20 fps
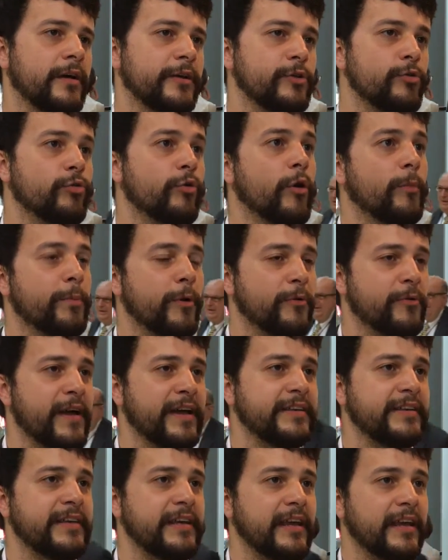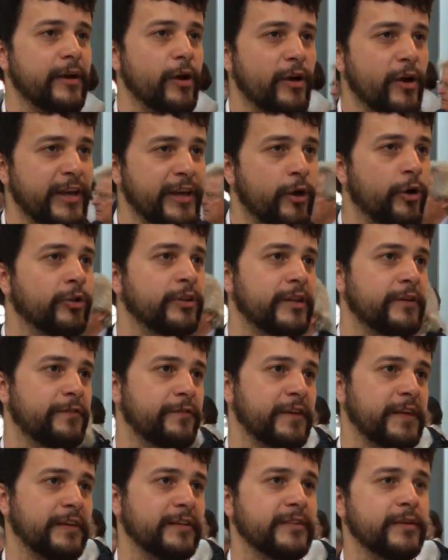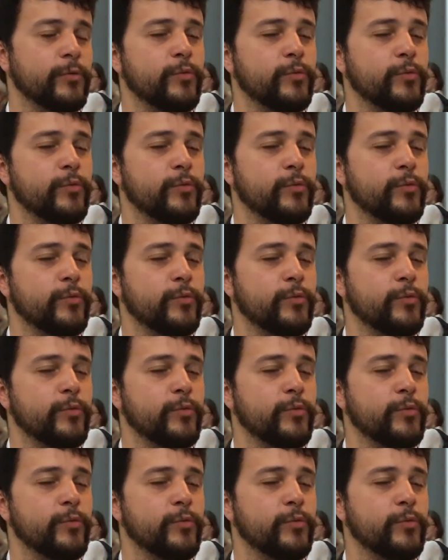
Europe already on the field.